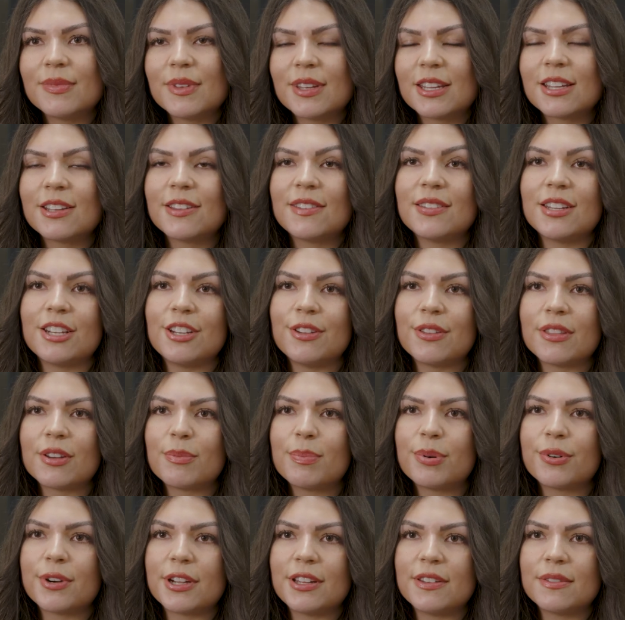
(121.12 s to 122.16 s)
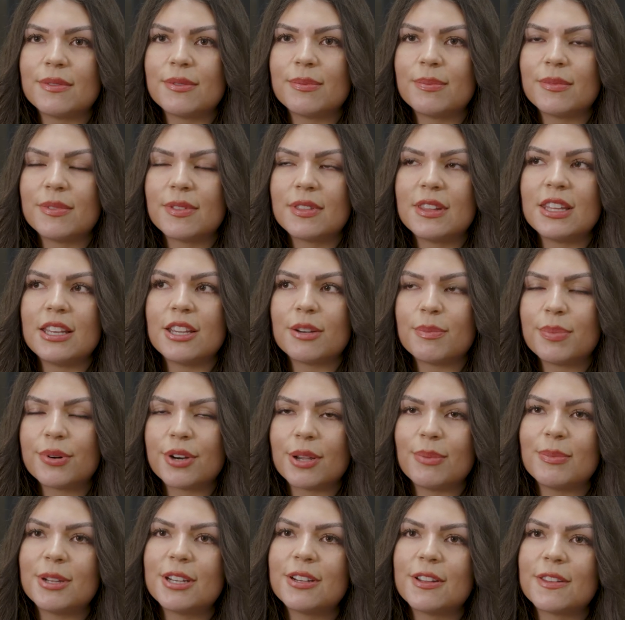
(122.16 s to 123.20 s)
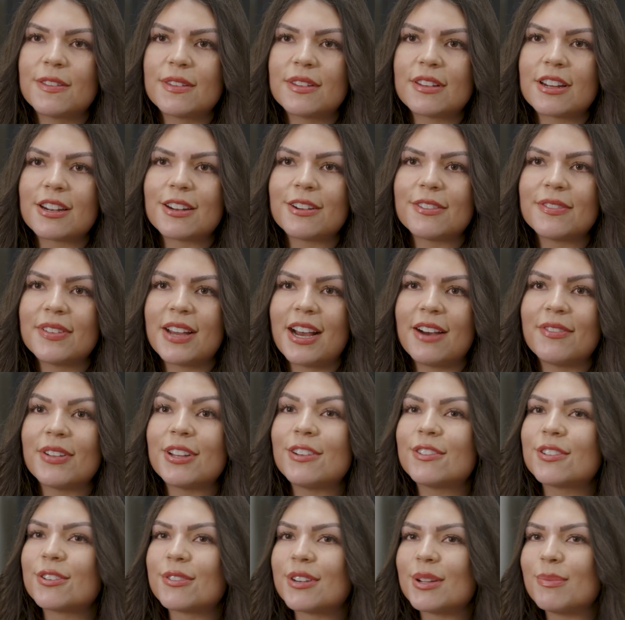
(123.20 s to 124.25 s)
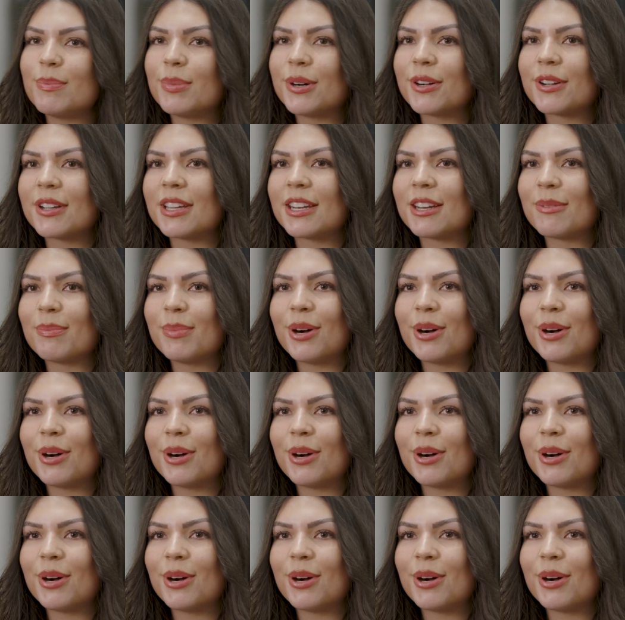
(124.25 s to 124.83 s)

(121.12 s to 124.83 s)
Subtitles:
continue the appointment instead of having to rebook it and